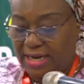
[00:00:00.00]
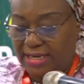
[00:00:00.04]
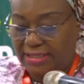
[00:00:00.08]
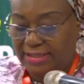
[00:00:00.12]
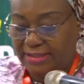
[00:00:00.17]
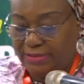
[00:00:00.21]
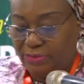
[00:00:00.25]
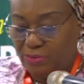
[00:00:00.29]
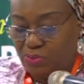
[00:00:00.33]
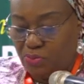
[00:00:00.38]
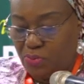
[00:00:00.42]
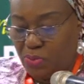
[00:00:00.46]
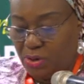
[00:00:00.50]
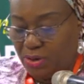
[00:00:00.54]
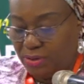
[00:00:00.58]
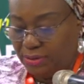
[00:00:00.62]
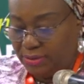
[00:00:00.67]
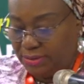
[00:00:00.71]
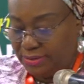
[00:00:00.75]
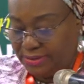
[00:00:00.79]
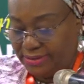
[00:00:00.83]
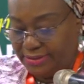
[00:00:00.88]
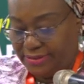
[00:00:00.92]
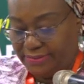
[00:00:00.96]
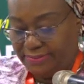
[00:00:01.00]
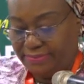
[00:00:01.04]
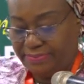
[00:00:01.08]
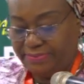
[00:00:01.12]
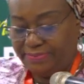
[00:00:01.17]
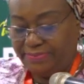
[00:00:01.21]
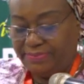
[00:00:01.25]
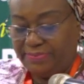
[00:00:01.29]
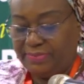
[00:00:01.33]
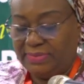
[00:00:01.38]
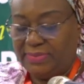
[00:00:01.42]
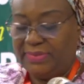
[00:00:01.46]
and the world.
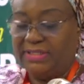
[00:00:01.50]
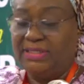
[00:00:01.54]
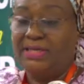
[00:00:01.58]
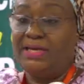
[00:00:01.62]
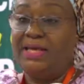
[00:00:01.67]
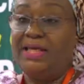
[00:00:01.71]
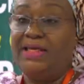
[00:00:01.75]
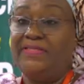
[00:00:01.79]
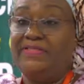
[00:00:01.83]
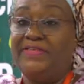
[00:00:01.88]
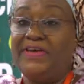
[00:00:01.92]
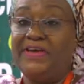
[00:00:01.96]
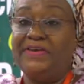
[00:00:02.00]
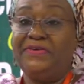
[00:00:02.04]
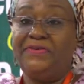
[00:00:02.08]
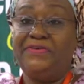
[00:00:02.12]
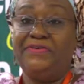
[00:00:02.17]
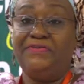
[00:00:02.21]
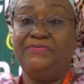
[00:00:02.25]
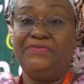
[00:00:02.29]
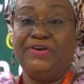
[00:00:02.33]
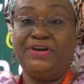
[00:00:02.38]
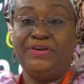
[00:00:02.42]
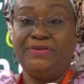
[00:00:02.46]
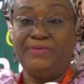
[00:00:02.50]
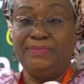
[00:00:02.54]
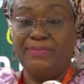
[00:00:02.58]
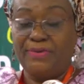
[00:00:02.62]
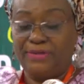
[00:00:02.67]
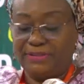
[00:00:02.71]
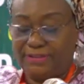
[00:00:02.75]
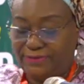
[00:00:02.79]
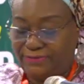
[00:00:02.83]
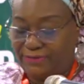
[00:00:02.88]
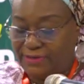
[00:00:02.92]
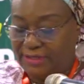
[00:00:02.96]
Thank you very
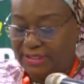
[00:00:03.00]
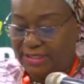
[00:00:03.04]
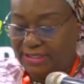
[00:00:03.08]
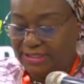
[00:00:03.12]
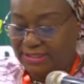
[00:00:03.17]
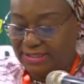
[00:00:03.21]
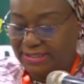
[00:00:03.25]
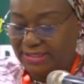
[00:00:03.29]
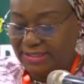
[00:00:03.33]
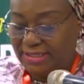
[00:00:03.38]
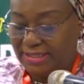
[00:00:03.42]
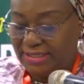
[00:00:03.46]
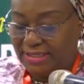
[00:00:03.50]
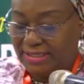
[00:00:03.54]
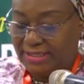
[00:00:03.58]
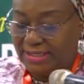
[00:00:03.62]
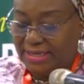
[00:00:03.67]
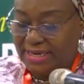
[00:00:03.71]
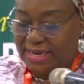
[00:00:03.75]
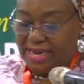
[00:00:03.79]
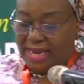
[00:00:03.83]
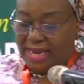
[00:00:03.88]
much for listening,